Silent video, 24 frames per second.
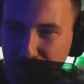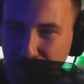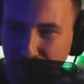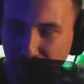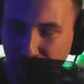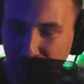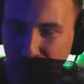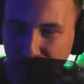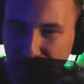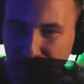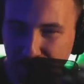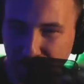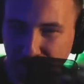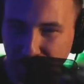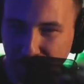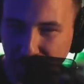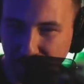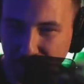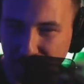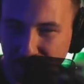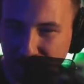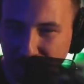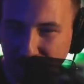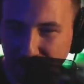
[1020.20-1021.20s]
know this
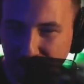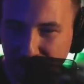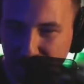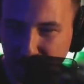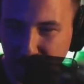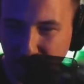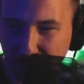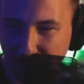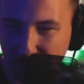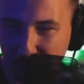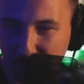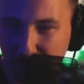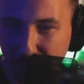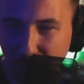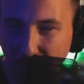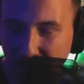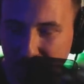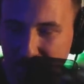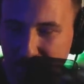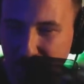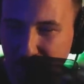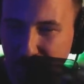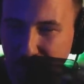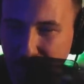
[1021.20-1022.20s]
this thing has become a
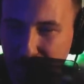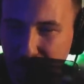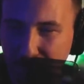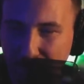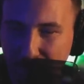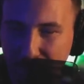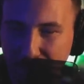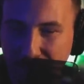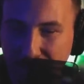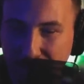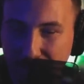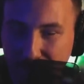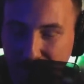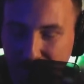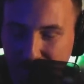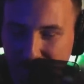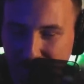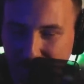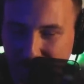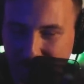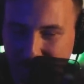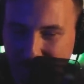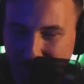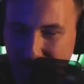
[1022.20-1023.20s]
monster and maybe he,
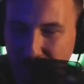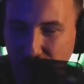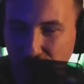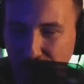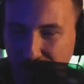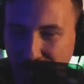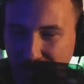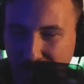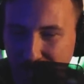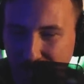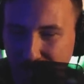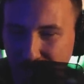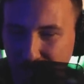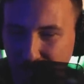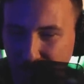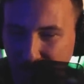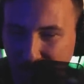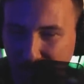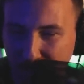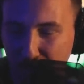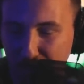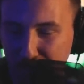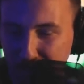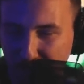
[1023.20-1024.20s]
since he created or
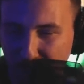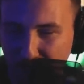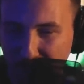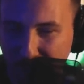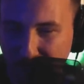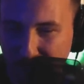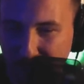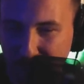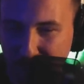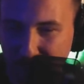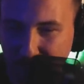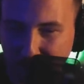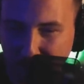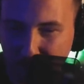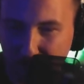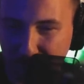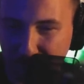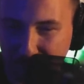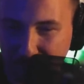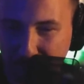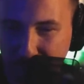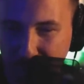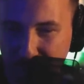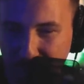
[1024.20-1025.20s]
helped create it or
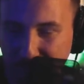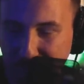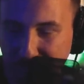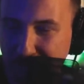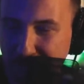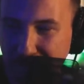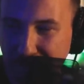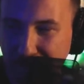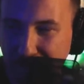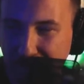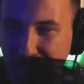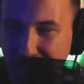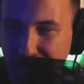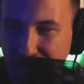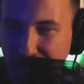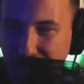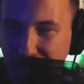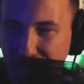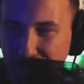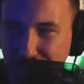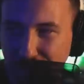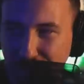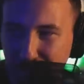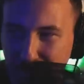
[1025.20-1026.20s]
helped found it
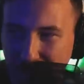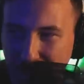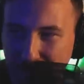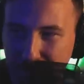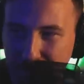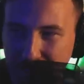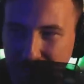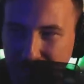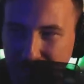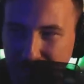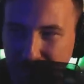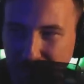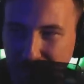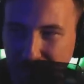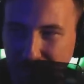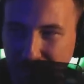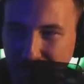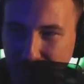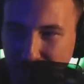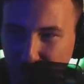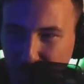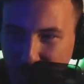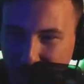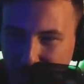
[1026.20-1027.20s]
that maybe he
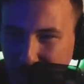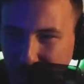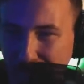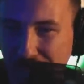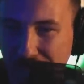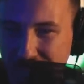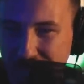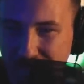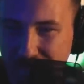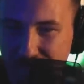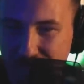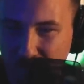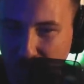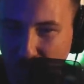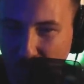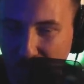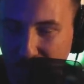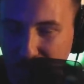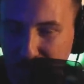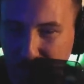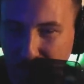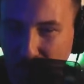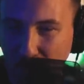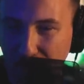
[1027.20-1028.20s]
he realizes
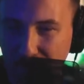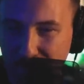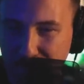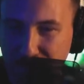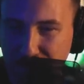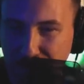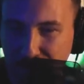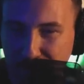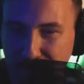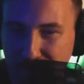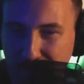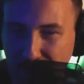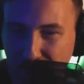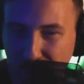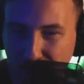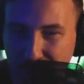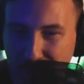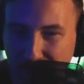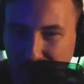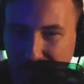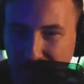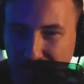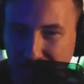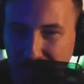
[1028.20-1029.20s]
what monster he
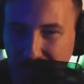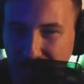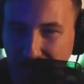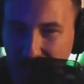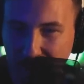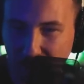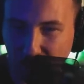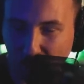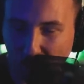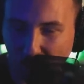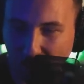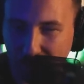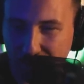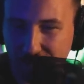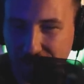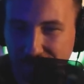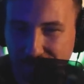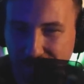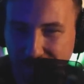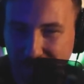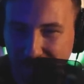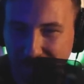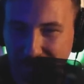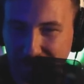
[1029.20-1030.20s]
created and, and wanted
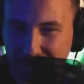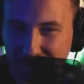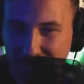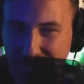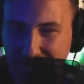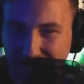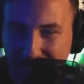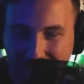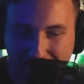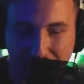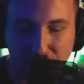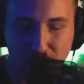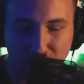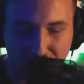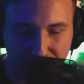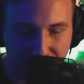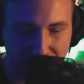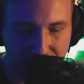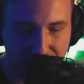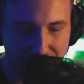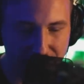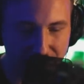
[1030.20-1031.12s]
to get out of it